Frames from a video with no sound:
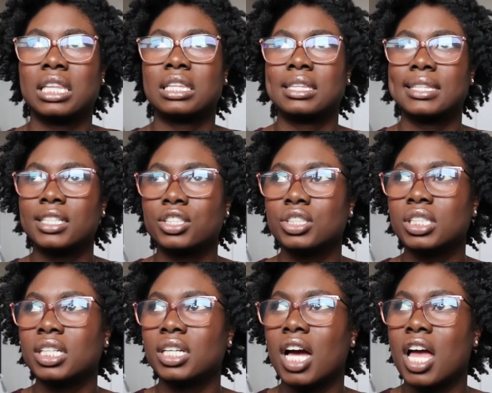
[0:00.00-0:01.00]

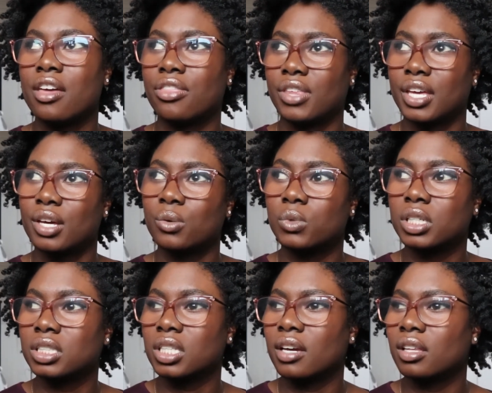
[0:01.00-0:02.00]
literally, I think it
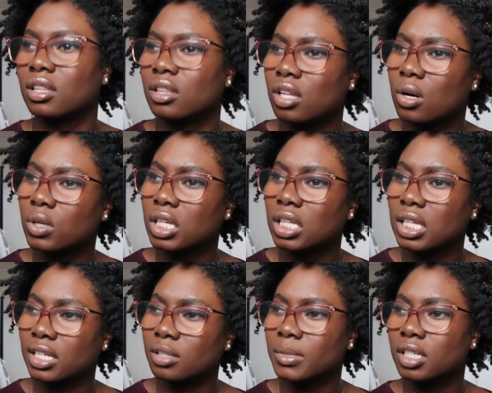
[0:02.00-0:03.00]
was Logan
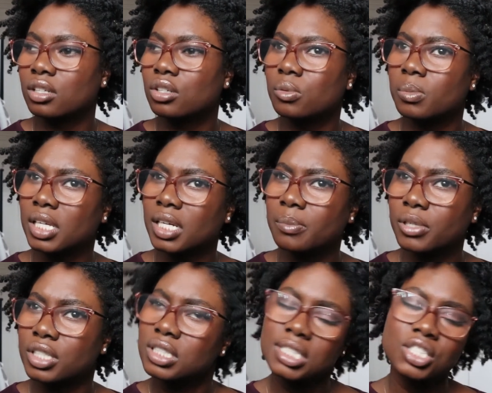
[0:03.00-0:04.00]
Lerman who played
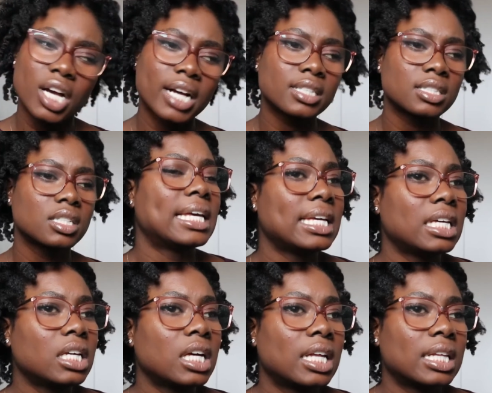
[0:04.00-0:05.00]
Percy Jackson.
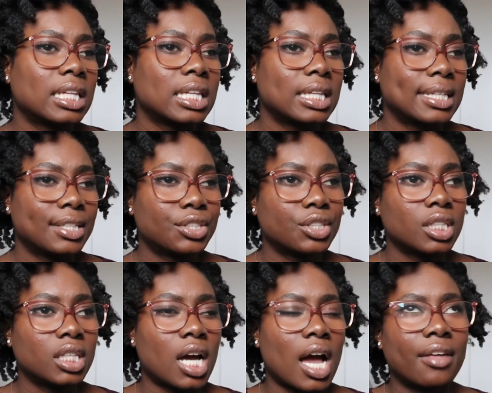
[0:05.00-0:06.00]
He
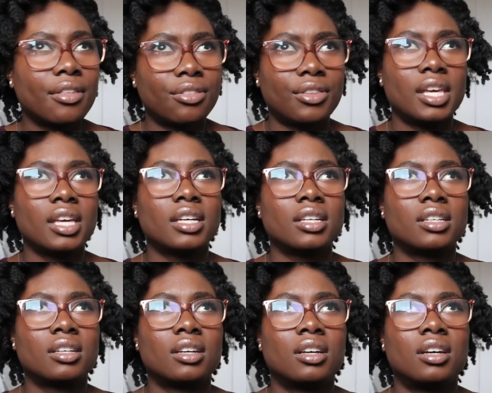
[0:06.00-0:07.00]
literally, I think
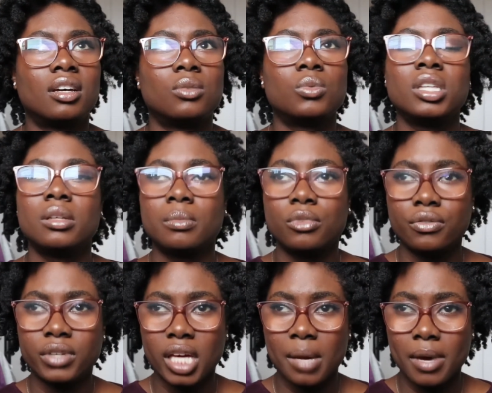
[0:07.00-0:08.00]
when the
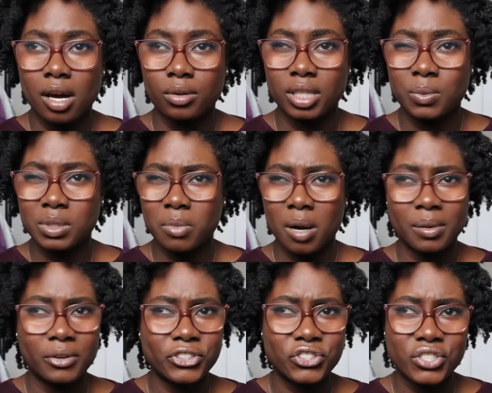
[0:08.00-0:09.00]
movie came out, he was probably
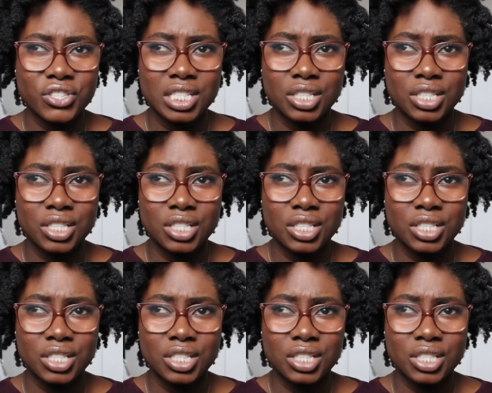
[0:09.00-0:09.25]
about 16 or